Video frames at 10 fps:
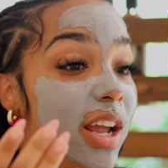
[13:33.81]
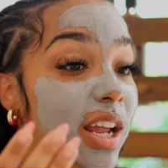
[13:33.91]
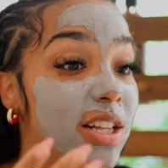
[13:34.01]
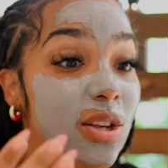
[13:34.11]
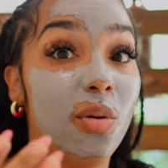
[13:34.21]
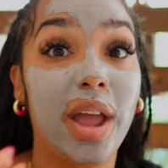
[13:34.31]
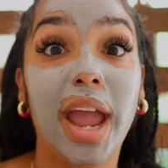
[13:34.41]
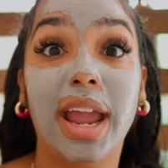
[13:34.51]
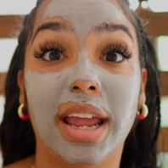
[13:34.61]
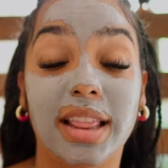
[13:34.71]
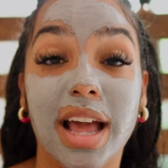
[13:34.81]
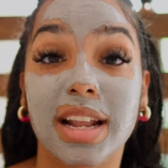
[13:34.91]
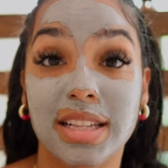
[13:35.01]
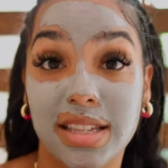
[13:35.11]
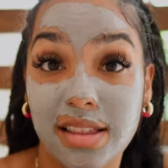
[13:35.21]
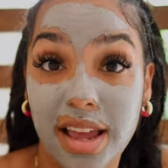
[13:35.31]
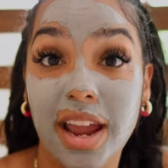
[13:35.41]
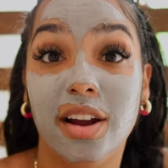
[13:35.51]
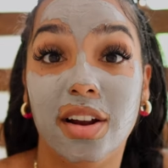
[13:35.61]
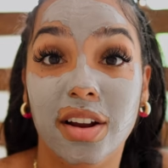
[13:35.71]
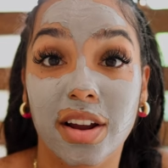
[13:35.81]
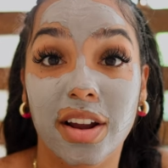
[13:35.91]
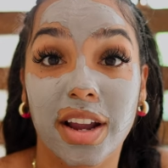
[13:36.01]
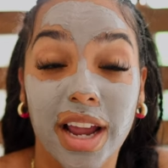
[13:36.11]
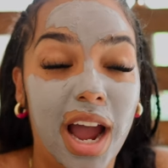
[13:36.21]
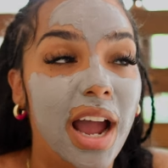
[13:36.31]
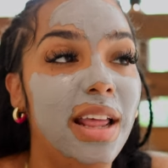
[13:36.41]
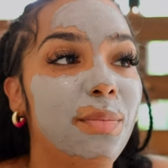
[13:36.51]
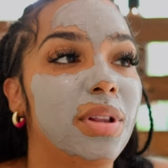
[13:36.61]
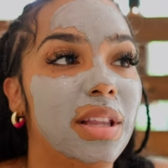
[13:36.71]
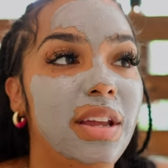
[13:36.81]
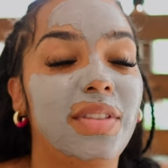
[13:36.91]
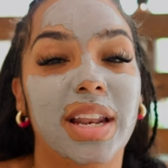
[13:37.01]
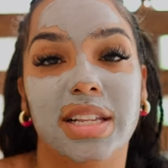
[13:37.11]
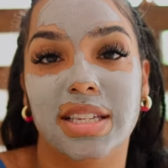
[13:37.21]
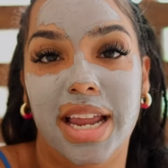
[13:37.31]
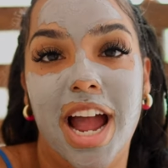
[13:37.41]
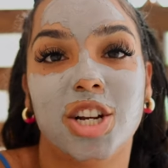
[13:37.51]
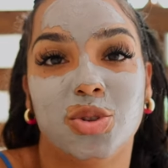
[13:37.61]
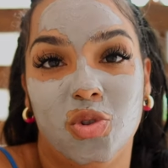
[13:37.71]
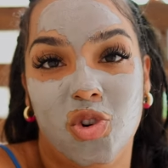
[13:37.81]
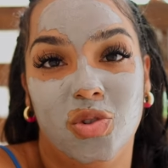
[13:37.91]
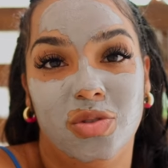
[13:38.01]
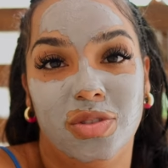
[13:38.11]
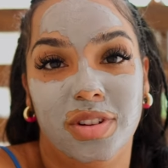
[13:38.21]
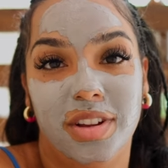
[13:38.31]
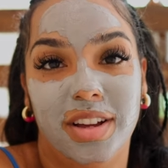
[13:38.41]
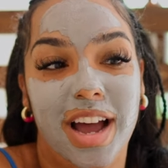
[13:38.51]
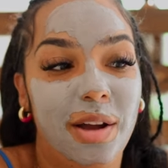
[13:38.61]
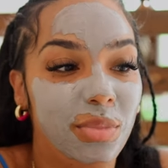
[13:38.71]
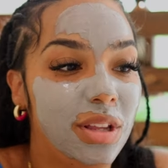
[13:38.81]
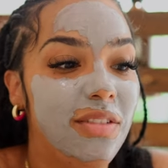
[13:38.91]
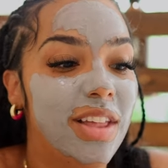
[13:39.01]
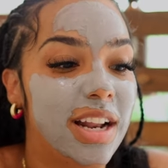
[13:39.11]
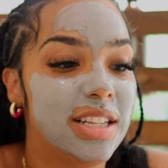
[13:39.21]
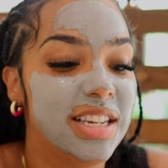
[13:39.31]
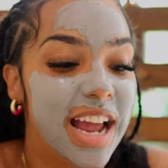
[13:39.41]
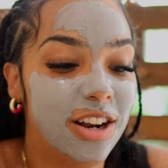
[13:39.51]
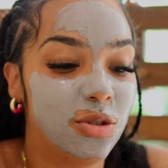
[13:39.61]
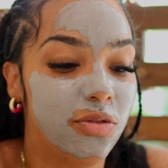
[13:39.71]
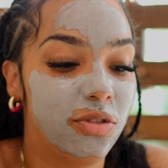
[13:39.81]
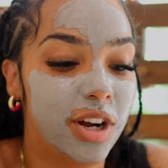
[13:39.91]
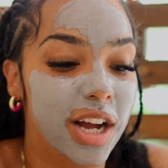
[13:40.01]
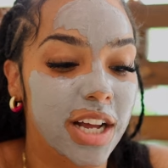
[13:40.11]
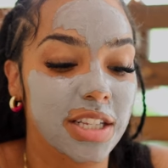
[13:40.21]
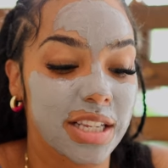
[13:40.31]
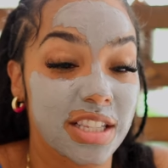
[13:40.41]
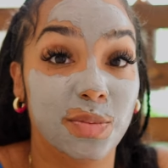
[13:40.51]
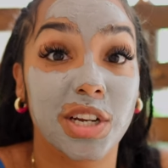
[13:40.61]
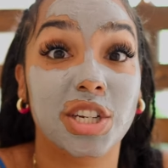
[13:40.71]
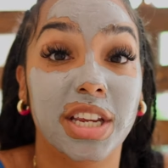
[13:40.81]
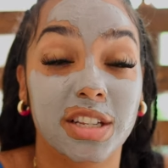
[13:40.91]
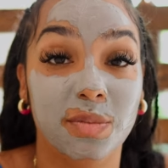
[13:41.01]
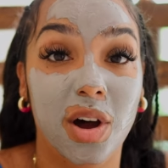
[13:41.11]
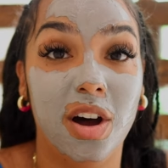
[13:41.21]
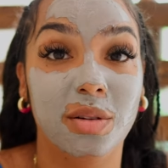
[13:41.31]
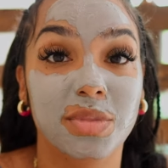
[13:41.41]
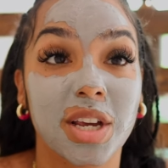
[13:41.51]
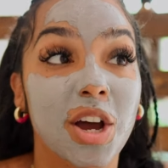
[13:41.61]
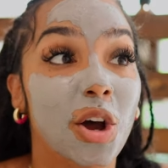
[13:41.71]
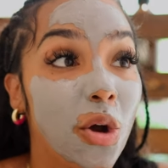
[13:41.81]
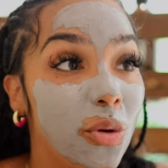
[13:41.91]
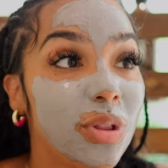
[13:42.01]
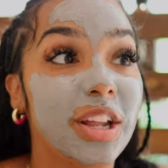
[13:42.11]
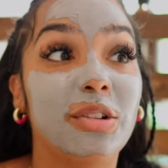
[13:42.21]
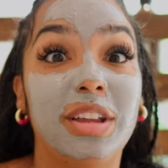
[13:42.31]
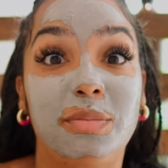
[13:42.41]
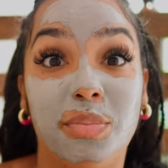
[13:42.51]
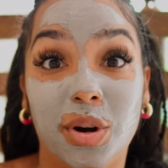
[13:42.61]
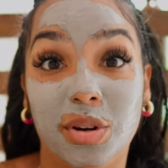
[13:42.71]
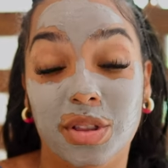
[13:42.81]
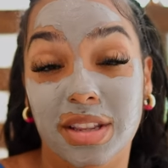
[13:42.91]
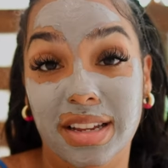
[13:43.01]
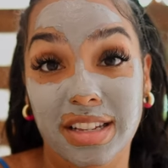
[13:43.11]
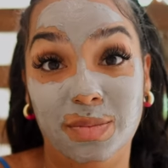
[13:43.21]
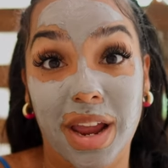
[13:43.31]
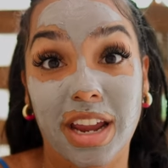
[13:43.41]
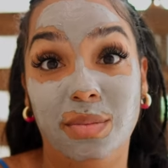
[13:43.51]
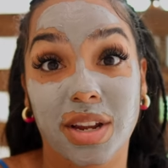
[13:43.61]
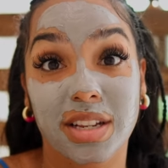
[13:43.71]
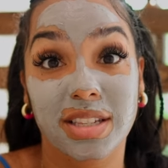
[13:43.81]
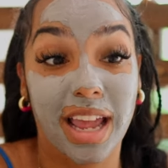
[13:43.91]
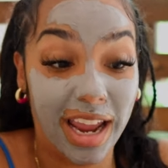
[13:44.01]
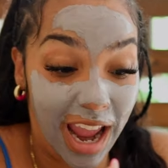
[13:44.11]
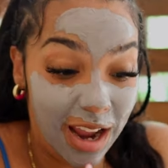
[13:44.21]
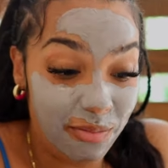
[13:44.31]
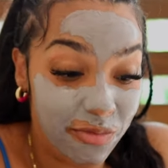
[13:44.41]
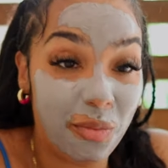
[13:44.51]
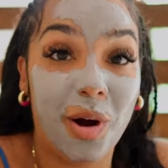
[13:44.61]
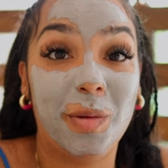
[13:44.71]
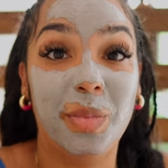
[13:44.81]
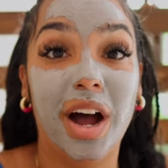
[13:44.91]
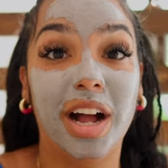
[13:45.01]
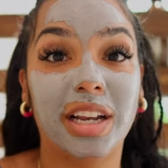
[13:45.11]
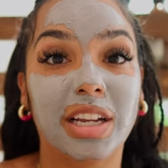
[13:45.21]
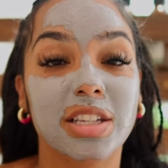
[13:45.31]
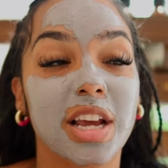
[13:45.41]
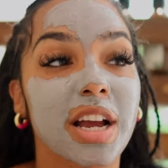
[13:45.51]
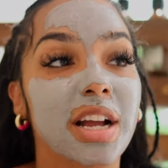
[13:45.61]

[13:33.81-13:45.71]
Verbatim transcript: it's okay that it's there. I believe that it's natural. I believe that it's natural for us, especially as moms who literally birthed these babies that came from our bodies,